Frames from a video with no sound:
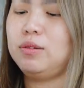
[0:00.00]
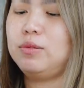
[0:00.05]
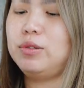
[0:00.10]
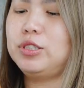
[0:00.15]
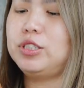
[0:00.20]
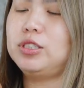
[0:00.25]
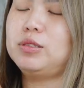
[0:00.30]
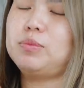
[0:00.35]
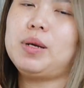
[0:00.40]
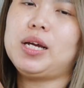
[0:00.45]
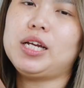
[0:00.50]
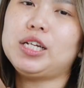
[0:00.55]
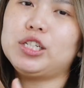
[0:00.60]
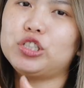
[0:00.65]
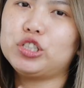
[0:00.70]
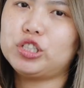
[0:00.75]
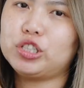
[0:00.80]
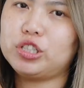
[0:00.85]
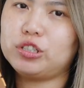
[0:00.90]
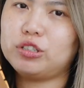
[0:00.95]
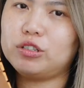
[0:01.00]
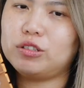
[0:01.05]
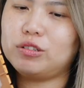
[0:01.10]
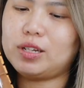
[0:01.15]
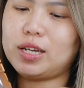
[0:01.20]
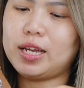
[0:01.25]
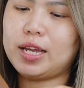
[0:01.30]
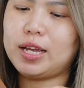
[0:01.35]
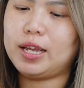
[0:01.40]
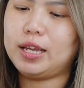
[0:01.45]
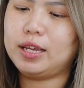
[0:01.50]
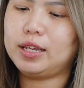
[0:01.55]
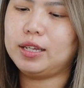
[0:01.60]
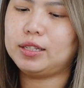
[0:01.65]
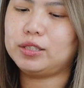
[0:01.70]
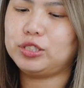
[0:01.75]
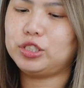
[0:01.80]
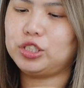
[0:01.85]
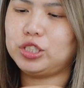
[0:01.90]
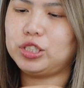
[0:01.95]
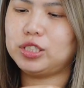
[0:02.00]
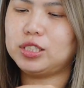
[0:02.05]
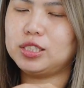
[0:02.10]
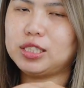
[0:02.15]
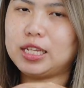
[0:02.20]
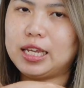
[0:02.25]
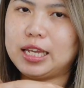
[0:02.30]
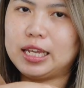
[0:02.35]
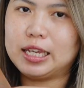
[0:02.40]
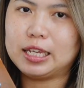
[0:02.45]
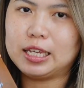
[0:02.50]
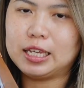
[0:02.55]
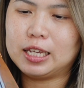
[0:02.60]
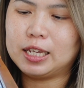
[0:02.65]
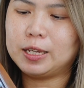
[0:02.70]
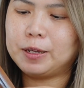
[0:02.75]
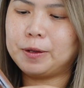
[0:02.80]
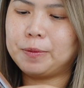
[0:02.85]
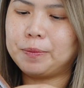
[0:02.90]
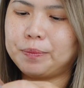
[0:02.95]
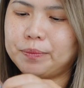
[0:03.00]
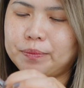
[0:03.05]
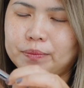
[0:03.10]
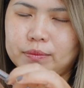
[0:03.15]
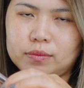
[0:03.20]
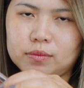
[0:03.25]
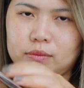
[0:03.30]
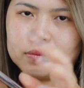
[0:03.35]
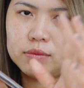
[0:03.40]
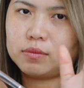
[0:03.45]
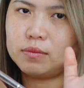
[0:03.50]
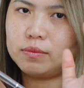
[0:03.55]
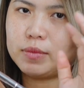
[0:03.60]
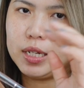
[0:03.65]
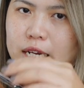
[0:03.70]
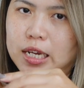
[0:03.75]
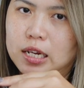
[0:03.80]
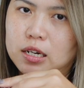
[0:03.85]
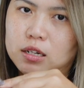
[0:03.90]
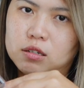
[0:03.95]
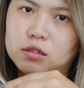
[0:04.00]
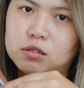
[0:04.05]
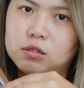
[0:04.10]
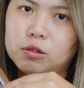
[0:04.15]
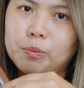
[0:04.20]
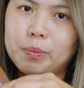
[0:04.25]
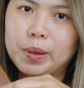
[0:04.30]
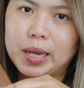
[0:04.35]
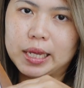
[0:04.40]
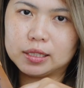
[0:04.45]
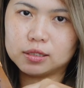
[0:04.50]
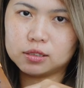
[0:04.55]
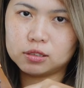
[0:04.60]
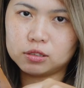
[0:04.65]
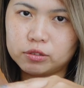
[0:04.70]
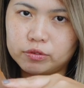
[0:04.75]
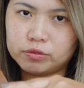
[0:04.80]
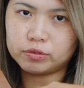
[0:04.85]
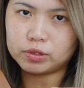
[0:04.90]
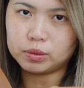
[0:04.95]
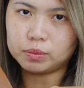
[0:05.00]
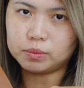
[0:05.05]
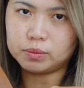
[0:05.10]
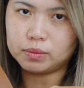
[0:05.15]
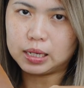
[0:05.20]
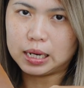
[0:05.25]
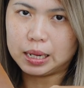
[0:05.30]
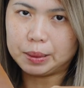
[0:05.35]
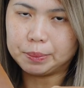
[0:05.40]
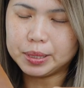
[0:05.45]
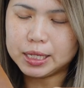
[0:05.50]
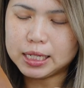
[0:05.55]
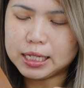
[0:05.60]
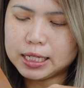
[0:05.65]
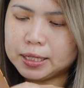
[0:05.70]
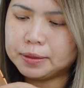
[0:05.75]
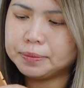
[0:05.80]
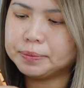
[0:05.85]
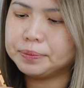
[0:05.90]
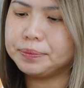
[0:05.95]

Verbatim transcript: which is my journal and just a mechanical pencil from Lamy.